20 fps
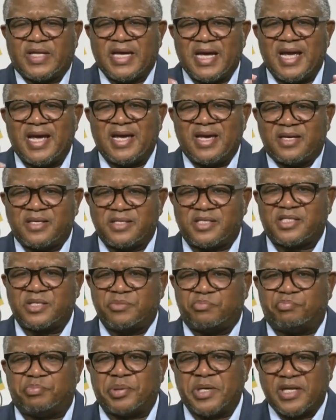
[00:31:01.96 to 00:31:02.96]

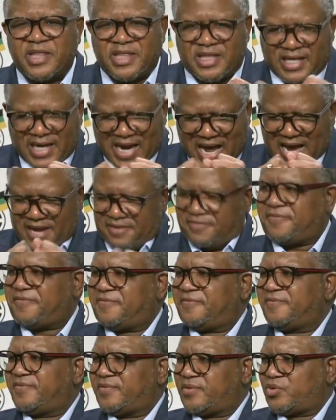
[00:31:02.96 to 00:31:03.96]
ANC breathe
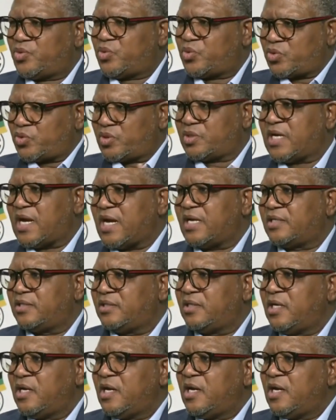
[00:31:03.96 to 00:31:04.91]
life to society.